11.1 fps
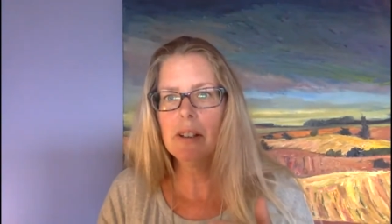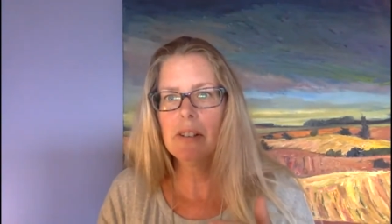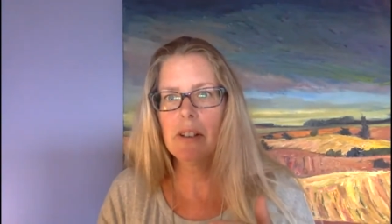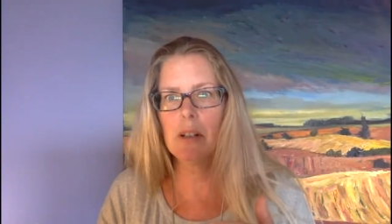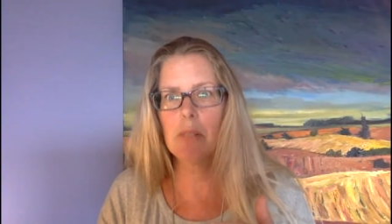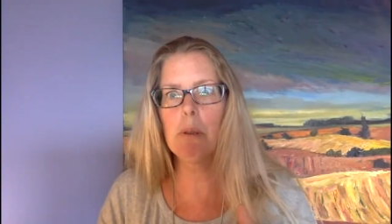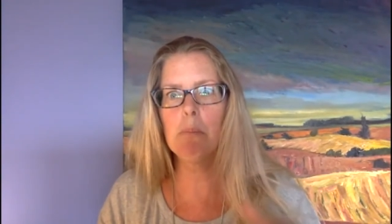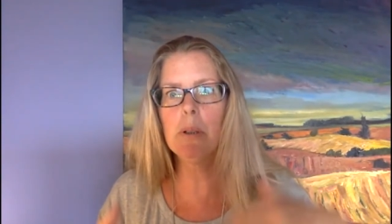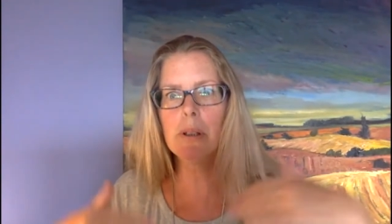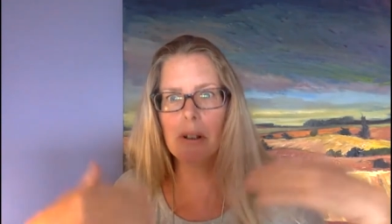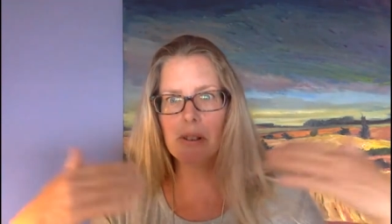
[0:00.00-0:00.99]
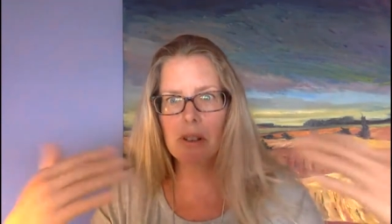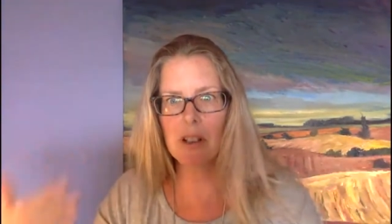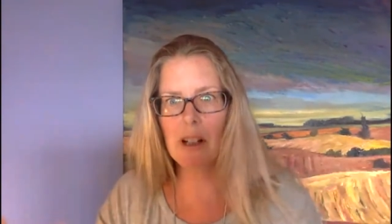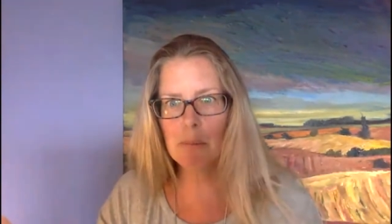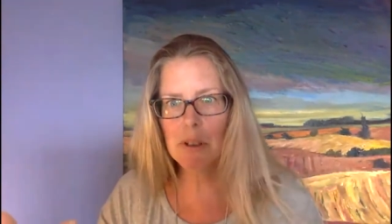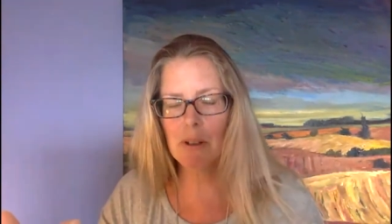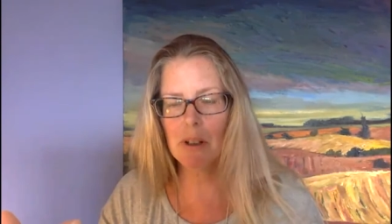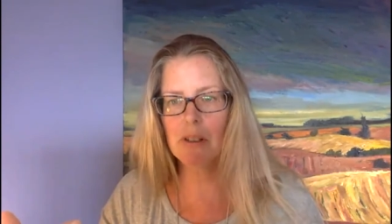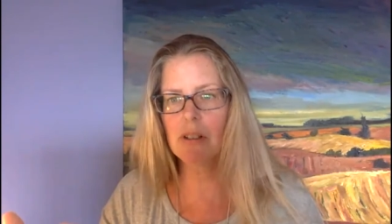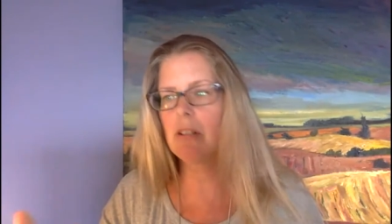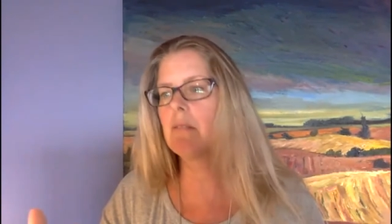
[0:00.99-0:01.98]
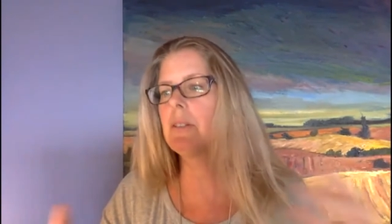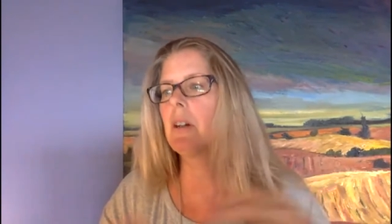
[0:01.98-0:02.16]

that had been put on the child abuse registry was